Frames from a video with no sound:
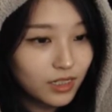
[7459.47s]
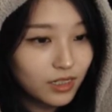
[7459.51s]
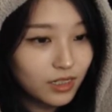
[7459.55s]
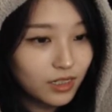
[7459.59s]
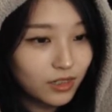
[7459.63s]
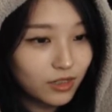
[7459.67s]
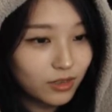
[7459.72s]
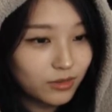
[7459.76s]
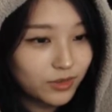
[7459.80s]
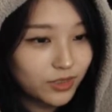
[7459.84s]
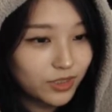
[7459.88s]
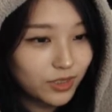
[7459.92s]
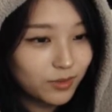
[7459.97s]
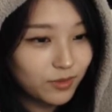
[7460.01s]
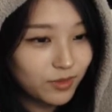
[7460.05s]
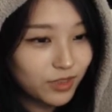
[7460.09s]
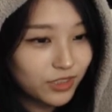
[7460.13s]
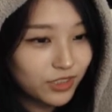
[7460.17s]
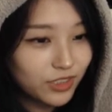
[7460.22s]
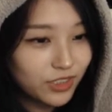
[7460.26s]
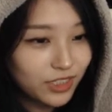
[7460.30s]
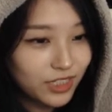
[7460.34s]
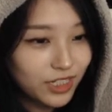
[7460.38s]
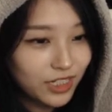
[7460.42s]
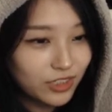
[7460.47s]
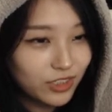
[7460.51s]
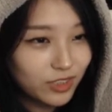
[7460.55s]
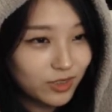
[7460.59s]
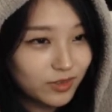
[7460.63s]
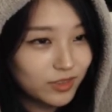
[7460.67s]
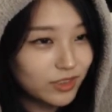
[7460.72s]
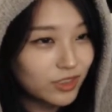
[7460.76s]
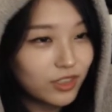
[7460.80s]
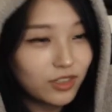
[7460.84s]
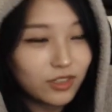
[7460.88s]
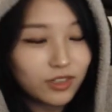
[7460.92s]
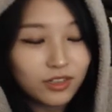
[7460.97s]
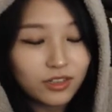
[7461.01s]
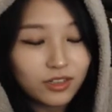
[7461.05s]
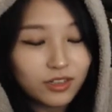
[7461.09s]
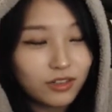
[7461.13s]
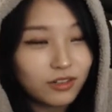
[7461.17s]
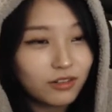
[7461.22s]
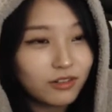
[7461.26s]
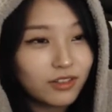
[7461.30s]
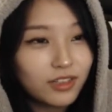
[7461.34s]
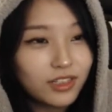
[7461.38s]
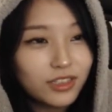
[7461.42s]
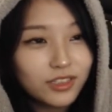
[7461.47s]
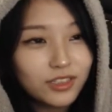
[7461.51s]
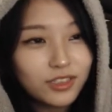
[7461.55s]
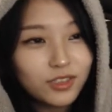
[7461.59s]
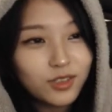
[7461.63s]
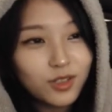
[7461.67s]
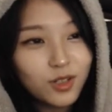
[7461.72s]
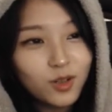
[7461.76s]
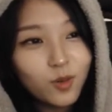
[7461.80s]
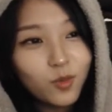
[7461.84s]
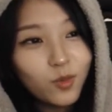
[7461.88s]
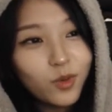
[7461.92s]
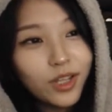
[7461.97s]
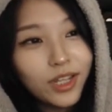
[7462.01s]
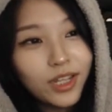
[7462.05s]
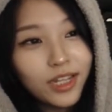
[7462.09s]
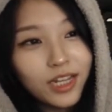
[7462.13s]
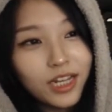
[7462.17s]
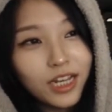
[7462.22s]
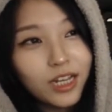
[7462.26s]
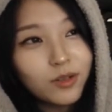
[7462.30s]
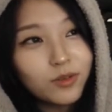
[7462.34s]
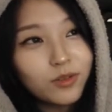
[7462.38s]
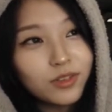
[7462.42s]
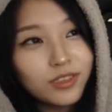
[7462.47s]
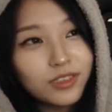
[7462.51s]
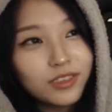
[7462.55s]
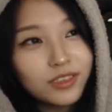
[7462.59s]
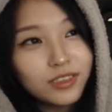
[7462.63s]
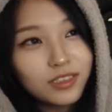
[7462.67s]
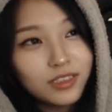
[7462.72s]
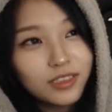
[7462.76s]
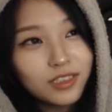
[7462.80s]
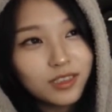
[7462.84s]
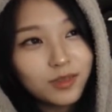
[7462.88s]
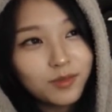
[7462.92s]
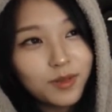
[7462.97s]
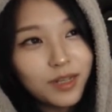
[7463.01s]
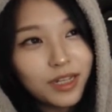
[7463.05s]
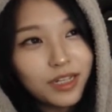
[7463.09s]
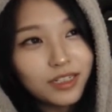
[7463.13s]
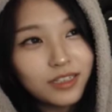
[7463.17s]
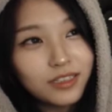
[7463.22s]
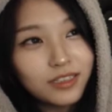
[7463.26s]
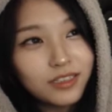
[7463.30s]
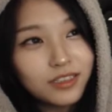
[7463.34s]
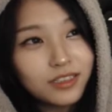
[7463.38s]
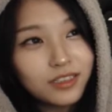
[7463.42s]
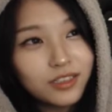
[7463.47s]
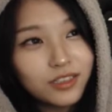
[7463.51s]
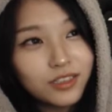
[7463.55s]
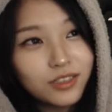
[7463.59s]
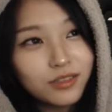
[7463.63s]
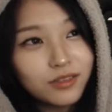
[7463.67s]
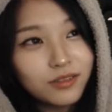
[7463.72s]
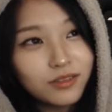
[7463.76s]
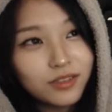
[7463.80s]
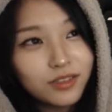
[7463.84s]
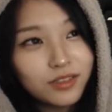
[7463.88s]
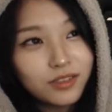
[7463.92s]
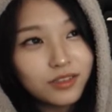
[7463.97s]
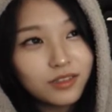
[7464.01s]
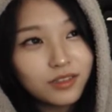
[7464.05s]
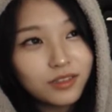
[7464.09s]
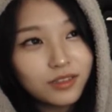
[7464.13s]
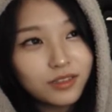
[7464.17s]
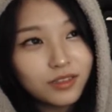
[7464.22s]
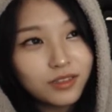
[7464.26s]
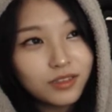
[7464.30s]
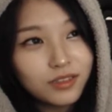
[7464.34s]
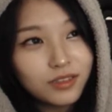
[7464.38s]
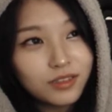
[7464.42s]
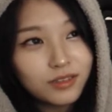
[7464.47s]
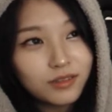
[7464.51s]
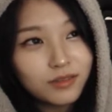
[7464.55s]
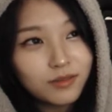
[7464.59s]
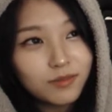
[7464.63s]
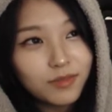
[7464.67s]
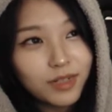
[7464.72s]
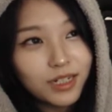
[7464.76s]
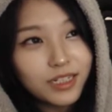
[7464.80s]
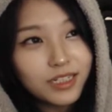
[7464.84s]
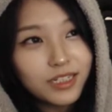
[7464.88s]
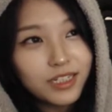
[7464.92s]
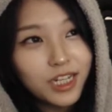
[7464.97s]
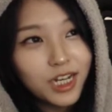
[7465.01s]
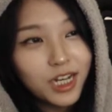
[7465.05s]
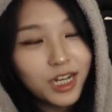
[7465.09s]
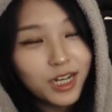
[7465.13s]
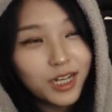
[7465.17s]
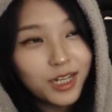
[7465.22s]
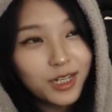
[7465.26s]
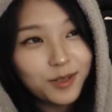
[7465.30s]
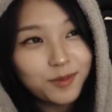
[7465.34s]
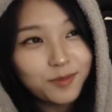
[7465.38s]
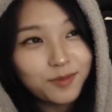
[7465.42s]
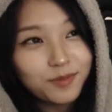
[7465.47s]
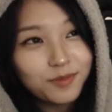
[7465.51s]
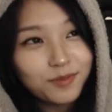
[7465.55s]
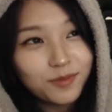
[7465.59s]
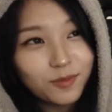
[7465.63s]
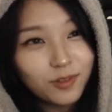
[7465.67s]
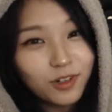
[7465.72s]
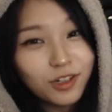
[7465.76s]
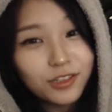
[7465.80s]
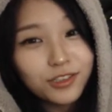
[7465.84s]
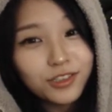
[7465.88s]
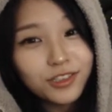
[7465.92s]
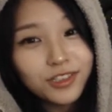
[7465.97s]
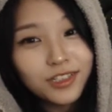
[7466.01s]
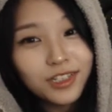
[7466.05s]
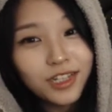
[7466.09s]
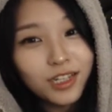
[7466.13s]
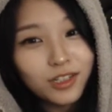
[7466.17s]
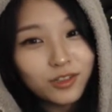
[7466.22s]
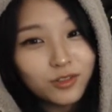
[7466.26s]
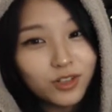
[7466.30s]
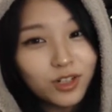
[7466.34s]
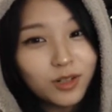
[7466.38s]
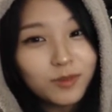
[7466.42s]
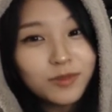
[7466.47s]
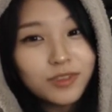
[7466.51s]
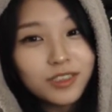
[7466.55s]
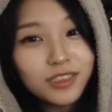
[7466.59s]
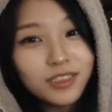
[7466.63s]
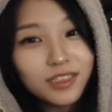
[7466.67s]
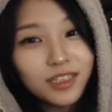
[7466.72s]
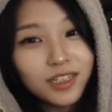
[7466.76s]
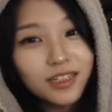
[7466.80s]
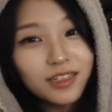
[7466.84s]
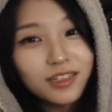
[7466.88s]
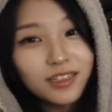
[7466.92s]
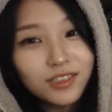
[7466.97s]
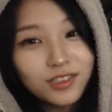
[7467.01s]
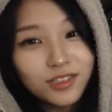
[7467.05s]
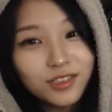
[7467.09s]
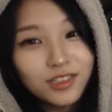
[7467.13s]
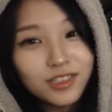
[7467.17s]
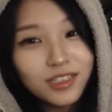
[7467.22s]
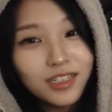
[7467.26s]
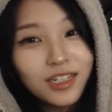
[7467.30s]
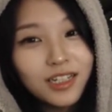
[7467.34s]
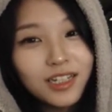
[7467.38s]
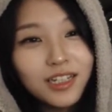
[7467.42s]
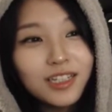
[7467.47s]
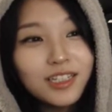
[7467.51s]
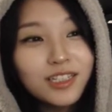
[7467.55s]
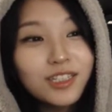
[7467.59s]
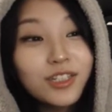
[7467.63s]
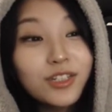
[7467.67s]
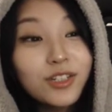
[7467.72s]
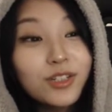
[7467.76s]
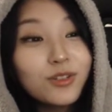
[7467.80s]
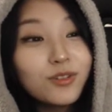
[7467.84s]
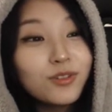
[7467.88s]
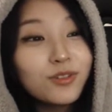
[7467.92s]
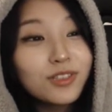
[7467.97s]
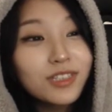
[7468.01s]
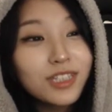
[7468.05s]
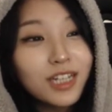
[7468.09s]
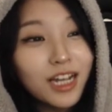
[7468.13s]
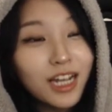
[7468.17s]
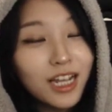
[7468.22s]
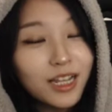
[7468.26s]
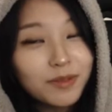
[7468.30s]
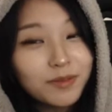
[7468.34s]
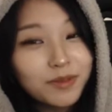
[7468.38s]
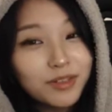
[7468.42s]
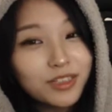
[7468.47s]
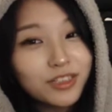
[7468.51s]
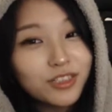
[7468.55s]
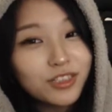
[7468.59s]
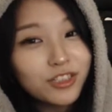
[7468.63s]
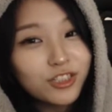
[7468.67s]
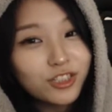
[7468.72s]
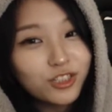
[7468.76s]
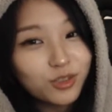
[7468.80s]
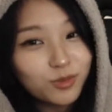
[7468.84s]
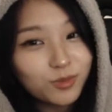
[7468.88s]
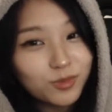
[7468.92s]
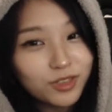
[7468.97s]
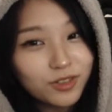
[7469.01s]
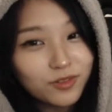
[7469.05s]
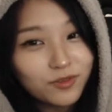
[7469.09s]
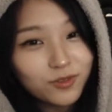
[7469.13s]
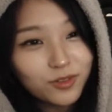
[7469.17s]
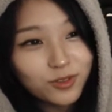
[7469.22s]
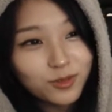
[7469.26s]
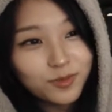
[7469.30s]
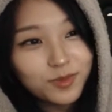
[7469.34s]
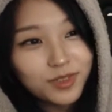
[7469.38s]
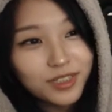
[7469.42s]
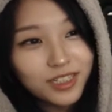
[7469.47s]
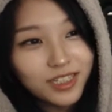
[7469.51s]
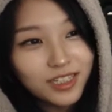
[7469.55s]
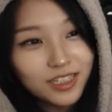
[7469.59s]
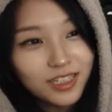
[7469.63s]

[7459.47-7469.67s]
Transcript: OMG, I'm watching K-dramas? No. There's no way I would spend my time watching K-dramas again. It's just too time consuming for me.